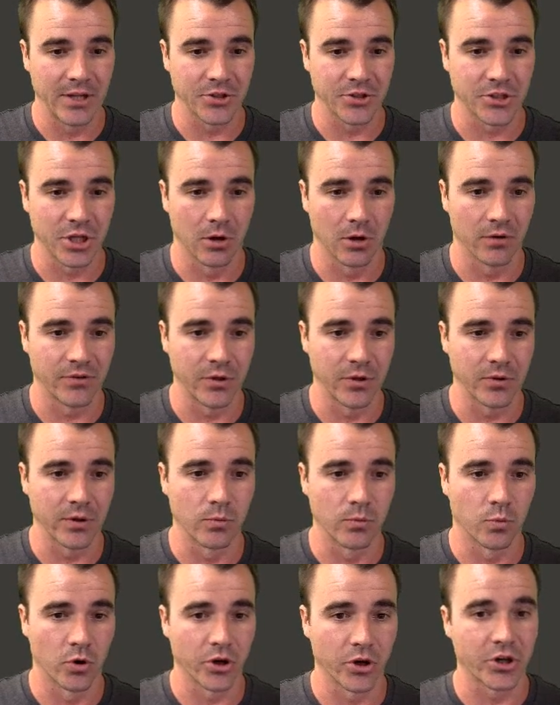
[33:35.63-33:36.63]
And so if you
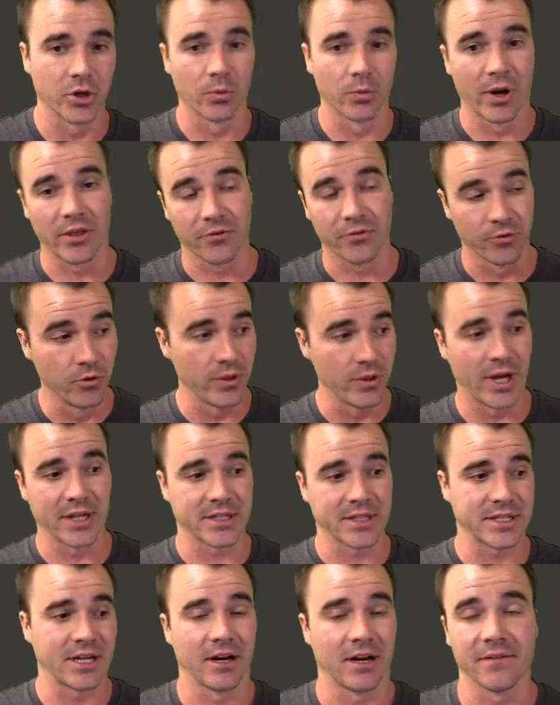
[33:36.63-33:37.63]
can work your way through
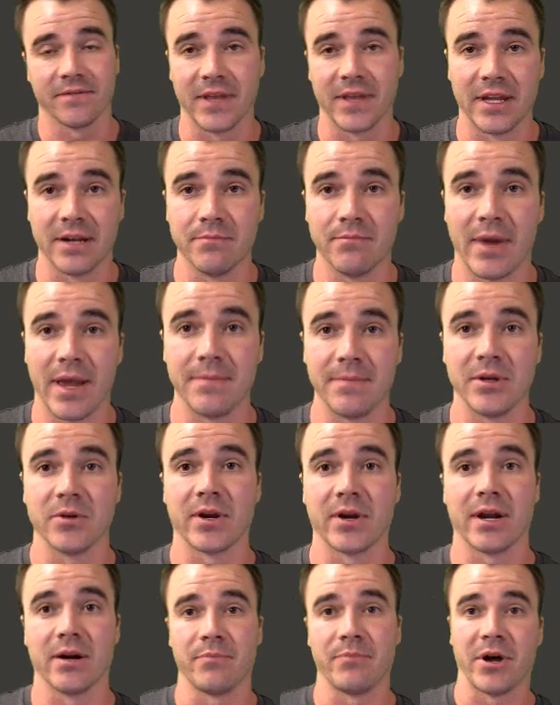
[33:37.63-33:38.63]
that stuff, then maybe
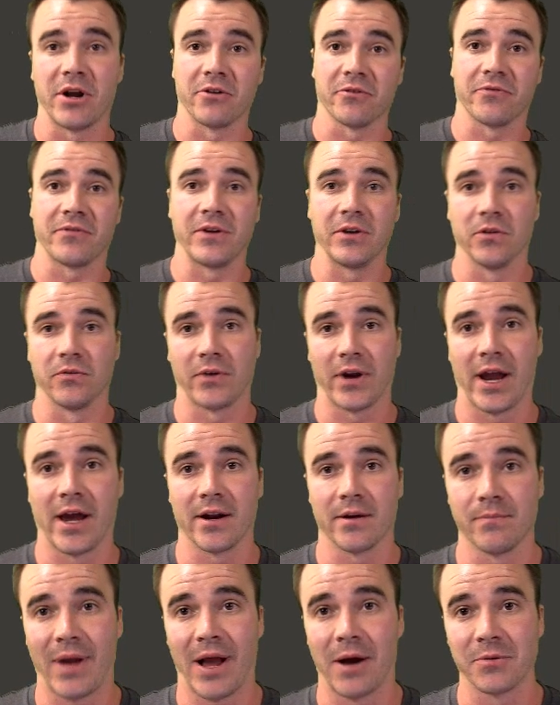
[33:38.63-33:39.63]
you get a better feel for
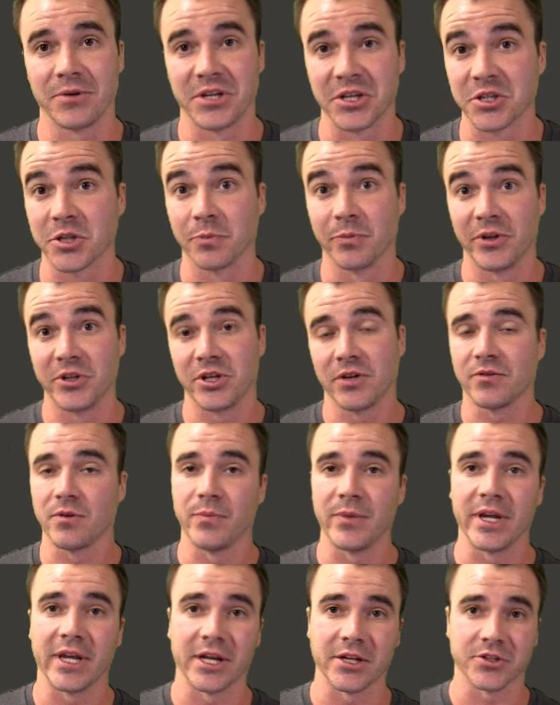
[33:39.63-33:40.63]
how disciplined you have to
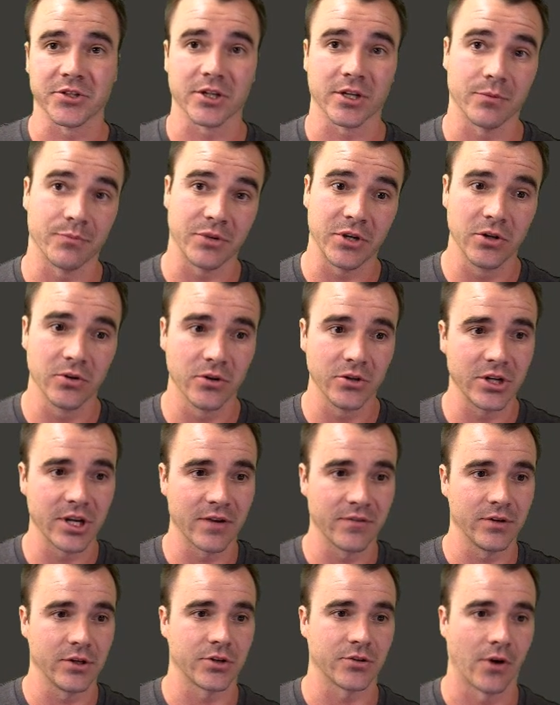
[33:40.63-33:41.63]
be against the computer, and you
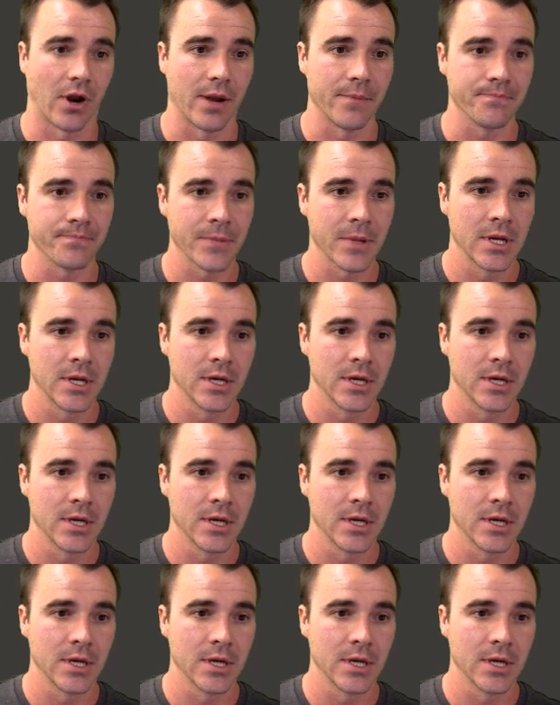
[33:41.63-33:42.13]
give it a try.